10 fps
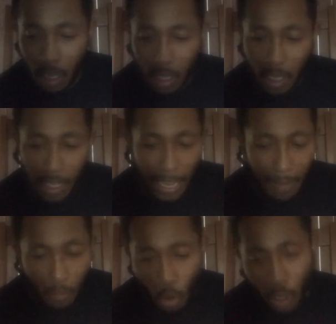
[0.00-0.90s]
connect
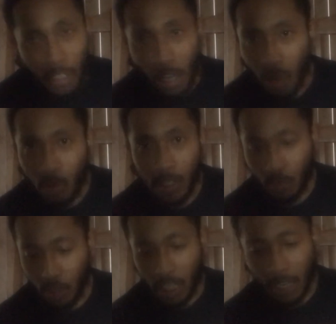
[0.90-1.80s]
more,
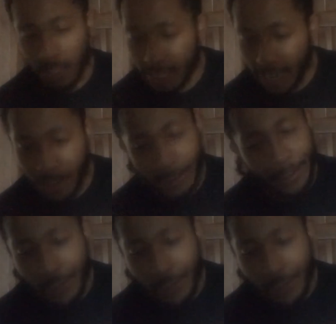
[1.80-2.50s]
with Jonathan Taylor,